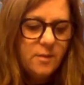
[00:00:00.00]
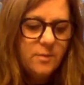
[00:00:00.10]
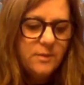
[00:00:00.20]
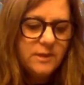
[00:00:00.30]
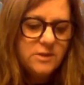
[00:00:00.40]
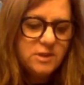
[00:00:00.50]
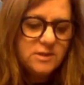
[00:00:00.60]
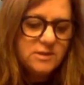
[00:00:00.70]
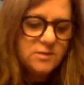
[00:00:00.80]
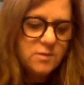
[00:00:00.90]
"But let
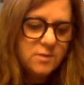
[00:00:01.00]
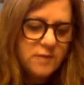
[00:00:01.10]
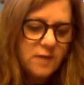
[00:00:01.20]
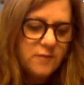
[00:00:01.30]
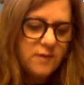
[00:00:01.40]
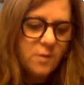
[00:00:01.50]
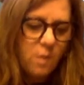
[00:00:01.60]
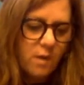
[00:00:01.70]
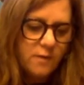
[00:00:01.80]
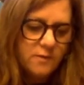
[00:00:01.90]
justice roll down like
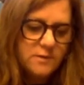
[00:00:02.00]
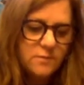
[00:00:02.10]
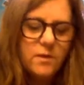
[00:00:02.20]
waters and